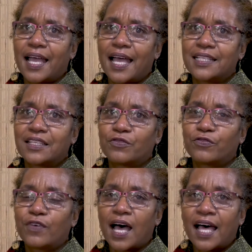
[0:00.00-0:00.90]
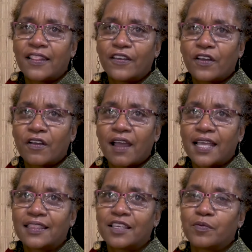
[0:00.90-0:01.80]
As a father,
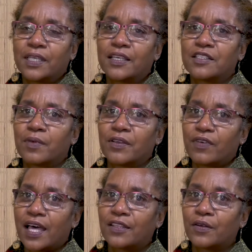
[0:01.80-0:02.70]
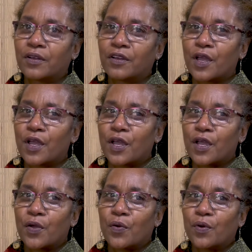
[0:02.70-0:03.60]
I think because my father,
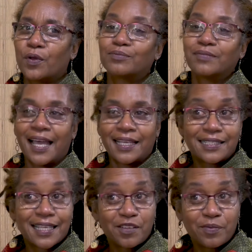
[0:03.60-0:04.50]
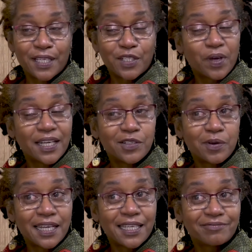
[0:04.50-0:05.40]
hindsight being
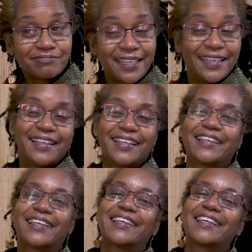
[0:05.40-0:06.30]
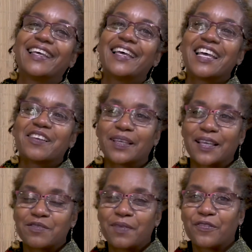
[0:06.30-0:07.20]
20/20,
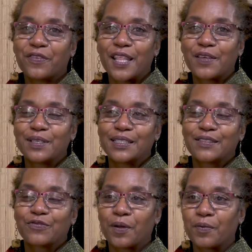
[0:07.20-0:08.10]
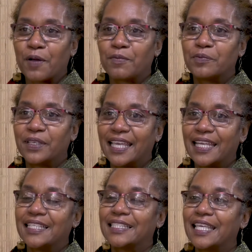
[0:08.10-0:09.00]
because my father was from humble
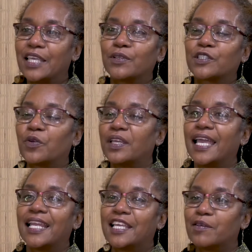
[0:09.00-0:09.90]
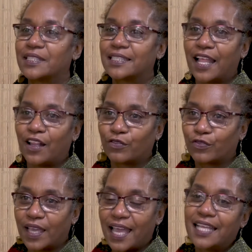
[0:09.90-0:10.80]
beginnings, he was creating himself
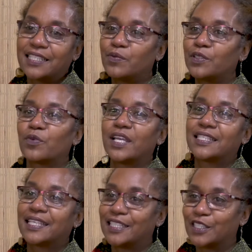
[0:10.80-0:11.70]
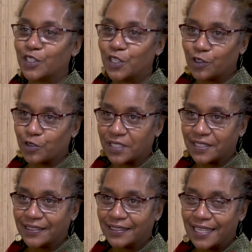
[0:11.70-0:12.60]
as he was raising his
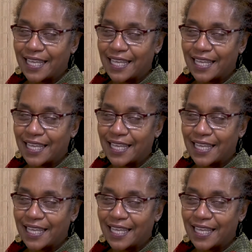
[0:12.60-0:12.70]
children.